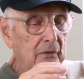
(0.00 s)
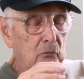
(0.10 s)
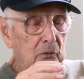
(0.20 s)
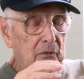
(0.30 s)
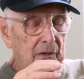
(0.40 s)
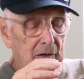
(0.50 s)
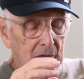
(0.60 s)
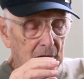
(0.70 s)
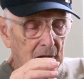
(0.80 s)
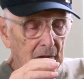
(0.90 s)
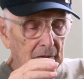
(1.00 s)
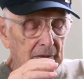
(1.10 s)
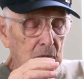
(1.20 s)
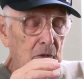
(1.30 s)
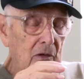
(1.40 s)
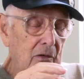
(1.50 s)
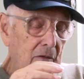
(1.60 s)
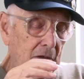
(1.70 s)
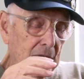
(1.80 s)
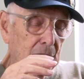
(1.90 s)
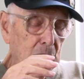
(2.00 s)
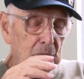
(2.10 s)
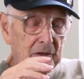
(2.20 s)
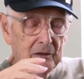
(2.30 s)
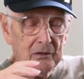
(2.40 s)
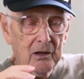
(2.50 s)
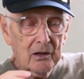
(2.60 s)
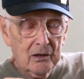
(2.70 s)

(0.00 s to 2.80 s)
they were either being